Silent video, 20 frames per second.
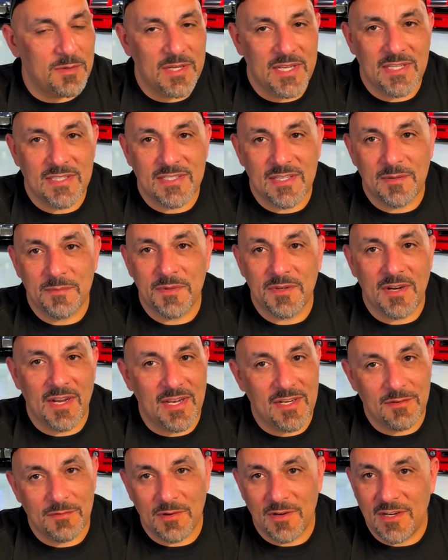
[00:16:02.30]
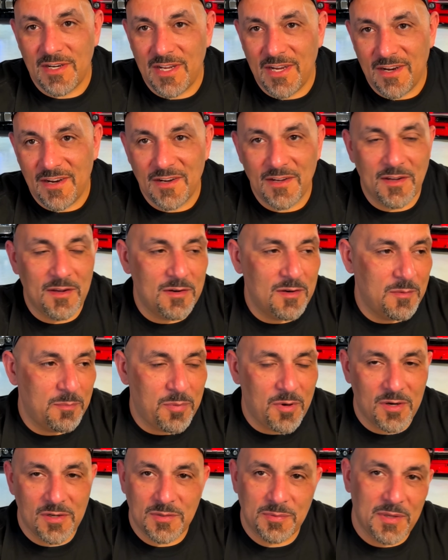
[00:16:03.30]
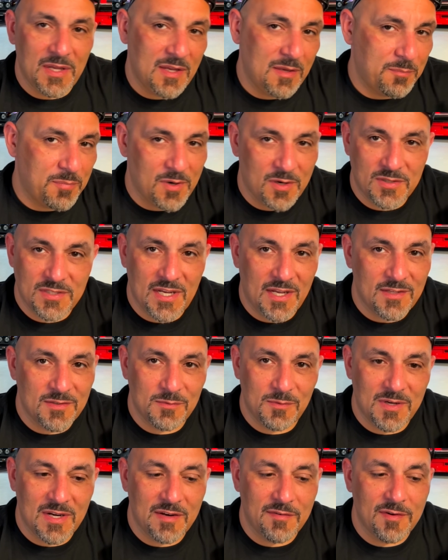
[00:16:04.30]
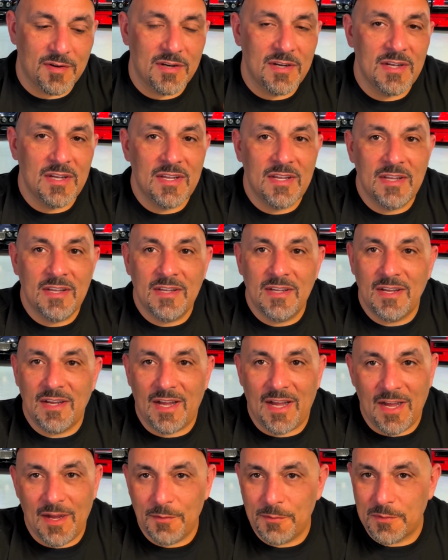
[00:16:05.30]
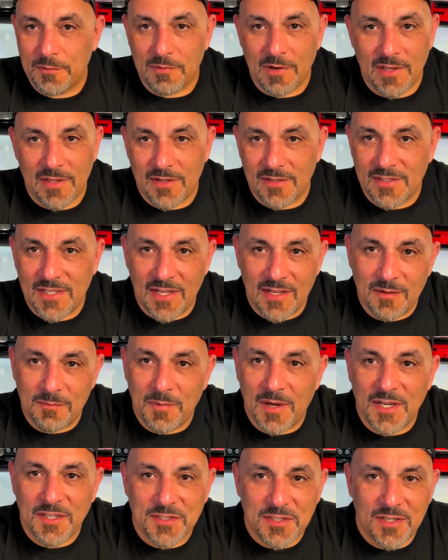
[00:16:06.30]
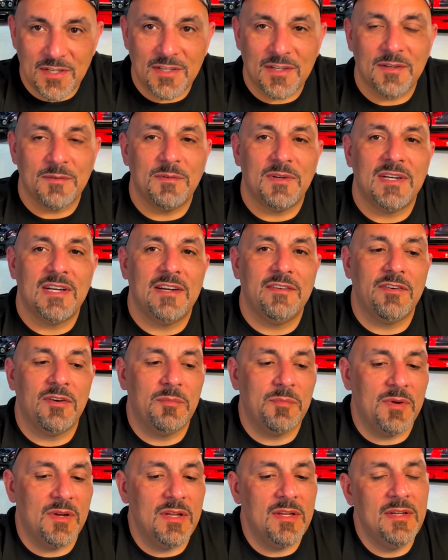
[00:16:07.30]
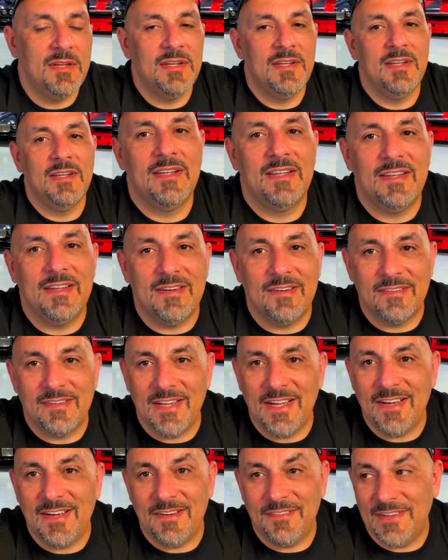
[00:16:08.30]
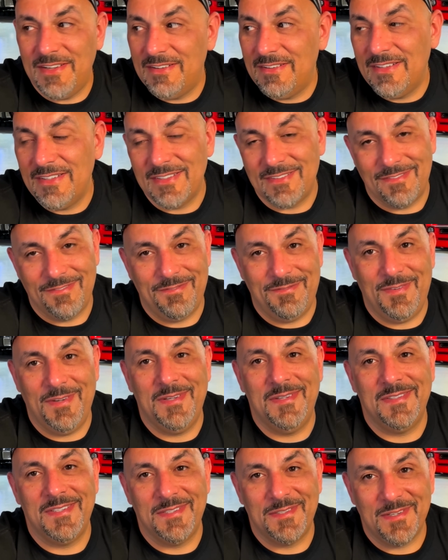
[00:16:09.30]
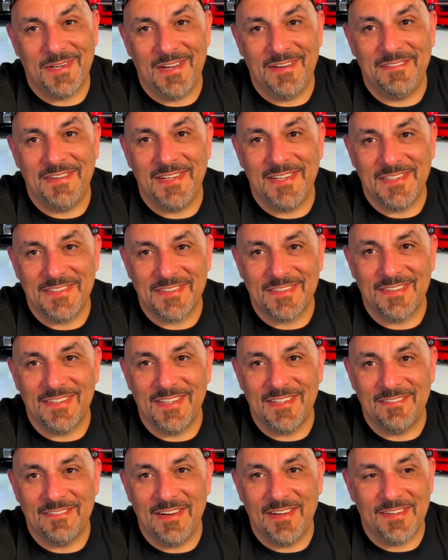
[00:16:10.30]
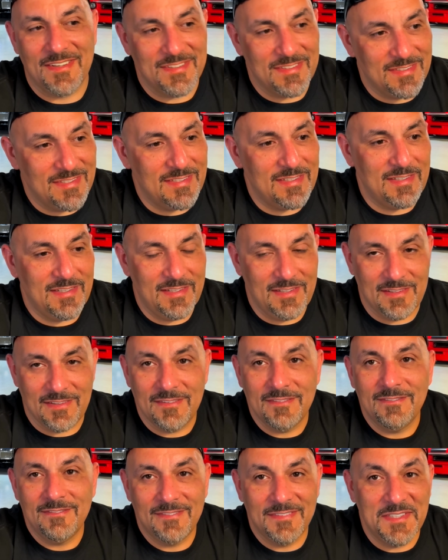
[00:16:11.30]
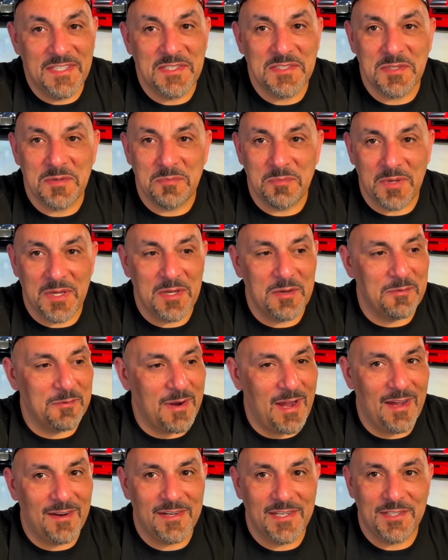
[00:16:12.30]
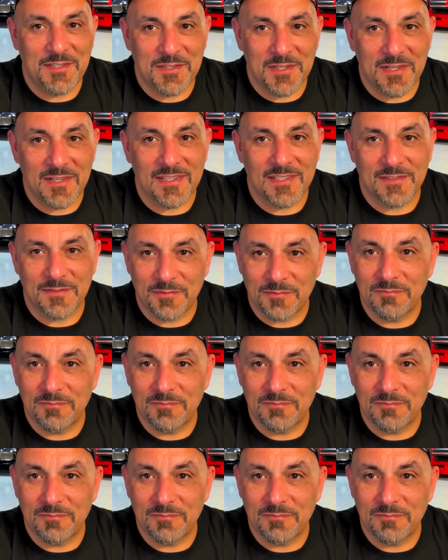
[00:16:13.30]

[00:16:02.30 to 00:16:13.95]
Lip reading: get something, I had to run an errand, go to the parts house, whatever, I would rather take my truck or whatever. But, now, man, it's fun to drive that Escalade around because, it's a big, rowdy truck. It's,